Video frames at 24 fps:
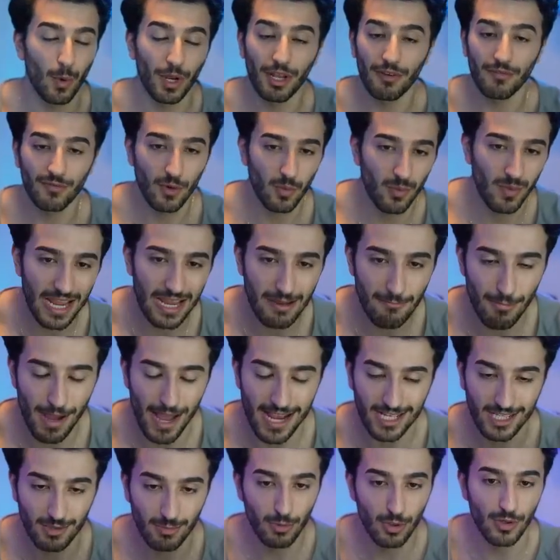one of the wing
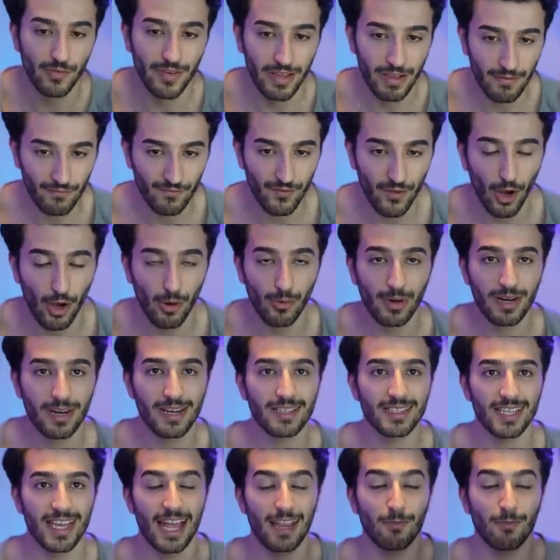backs moving forward